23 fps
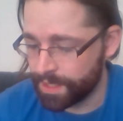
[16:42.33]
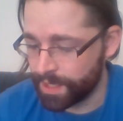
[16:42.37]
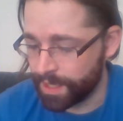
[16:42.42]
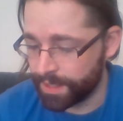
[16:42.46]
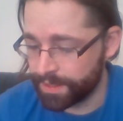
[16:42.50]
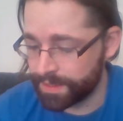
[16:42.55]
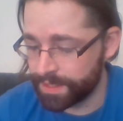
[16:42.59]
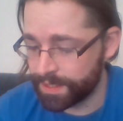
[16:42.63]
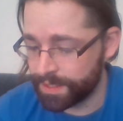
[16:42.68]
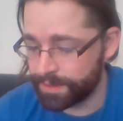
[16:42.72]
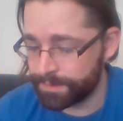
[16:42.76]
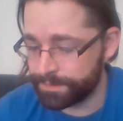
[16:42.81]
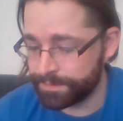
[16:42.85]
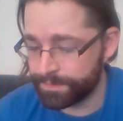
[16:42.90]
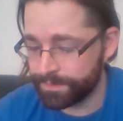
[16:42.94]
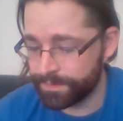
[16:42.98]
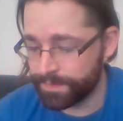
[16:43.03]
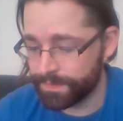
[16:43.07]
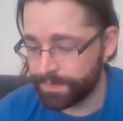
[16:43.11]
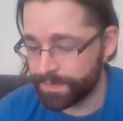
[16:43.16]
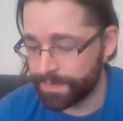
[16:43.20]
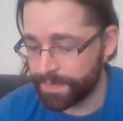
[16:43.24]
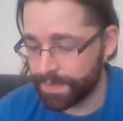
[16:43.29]
Hadim
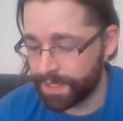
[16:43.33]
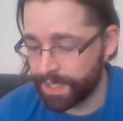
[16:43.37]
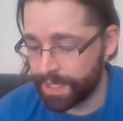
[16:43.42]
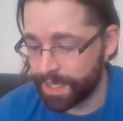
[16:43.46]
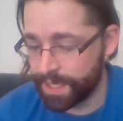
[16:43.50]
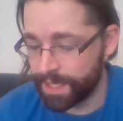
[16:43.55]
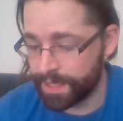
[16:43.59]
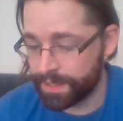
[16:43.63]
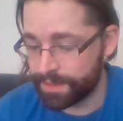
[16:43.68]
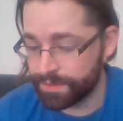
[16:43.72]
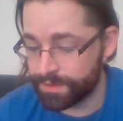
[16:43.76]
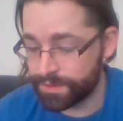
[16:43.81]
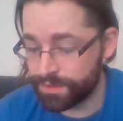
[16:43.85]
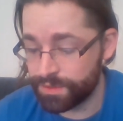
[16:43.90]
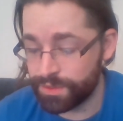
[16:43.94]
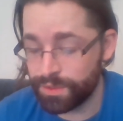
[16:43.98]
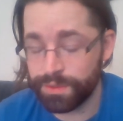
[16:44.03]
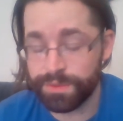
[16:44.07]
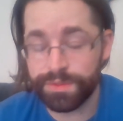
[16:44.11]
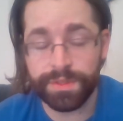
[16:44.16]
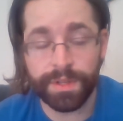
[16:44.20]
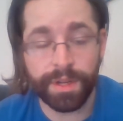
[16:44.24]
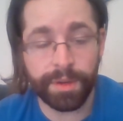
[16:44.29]
has
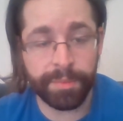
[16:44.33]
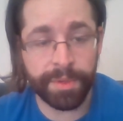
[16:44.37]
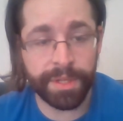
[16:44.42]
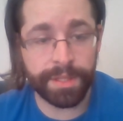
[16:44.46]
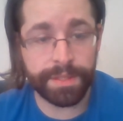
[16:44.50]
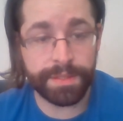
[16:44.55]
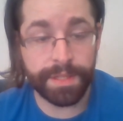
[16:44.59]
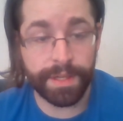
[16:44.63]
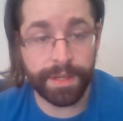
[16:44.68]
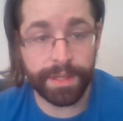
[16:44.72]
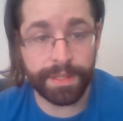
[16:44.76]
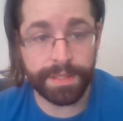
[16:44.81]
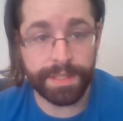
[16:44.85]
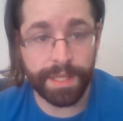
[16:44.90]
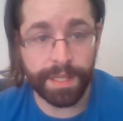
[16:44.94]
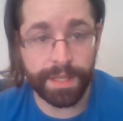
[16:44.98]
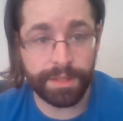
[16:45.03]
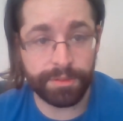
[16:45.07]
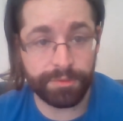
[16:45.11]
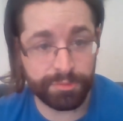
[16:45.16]
2-star military talent.